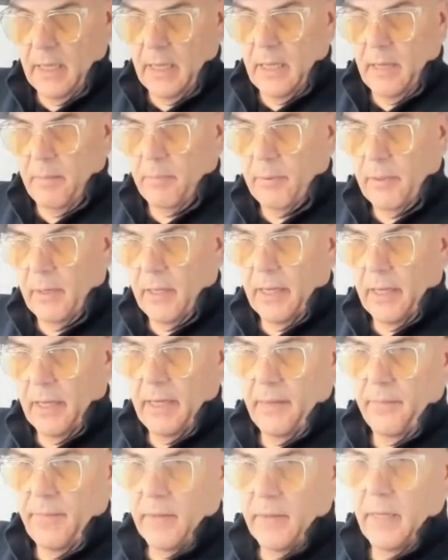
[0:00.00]
apply
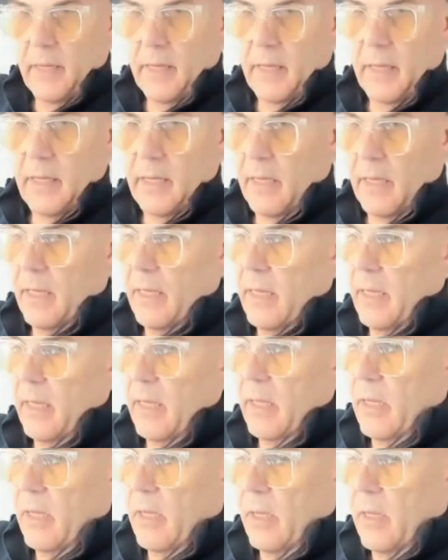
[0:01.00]
it
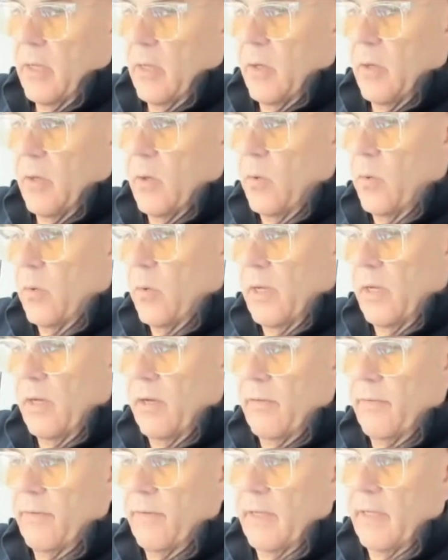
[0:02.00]
all
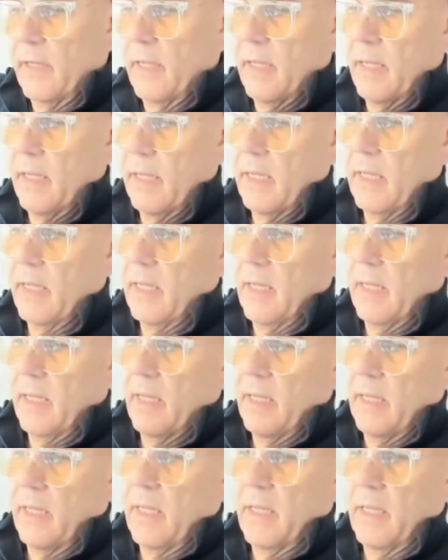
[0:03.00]
over
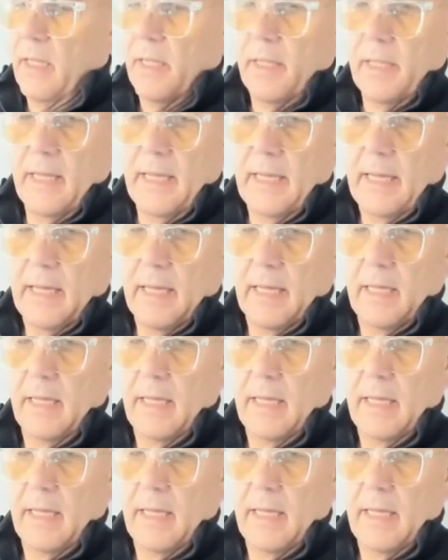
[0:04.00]
the hat.